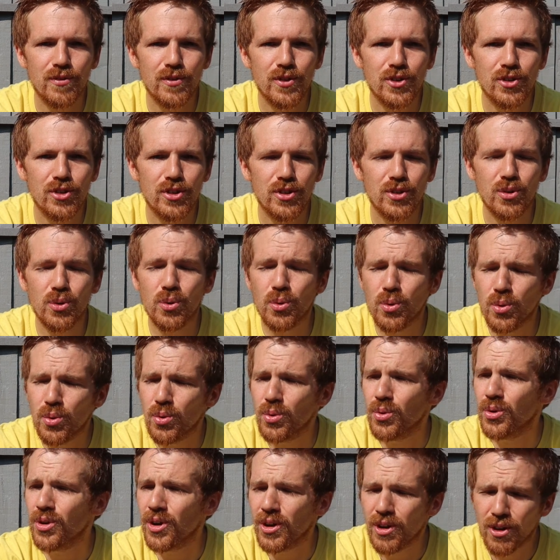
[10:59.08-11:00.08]
fishing
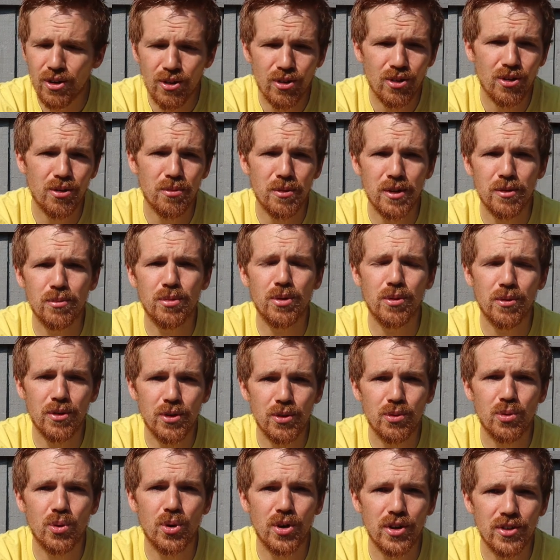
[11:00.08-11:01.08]
all night long and being
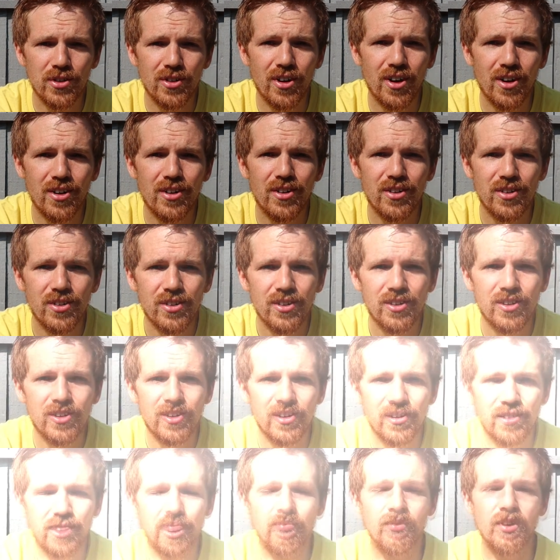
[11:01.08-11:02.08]
probably quite tired.
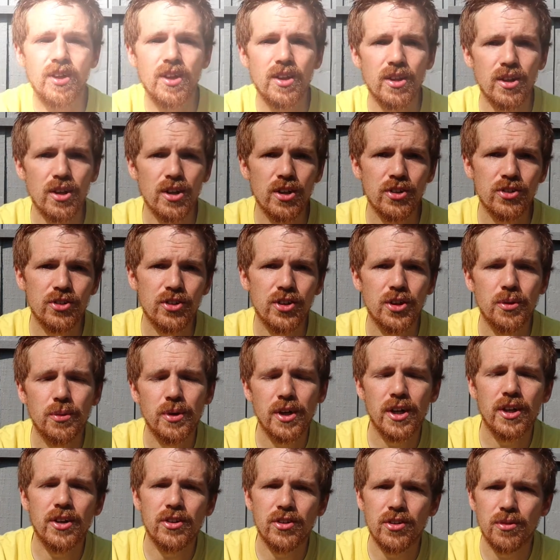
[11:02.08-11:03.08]
The last idea
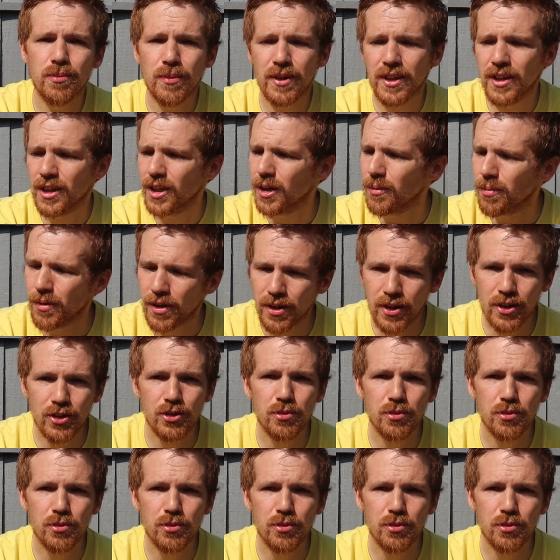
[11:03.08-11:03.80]
we had is of making up a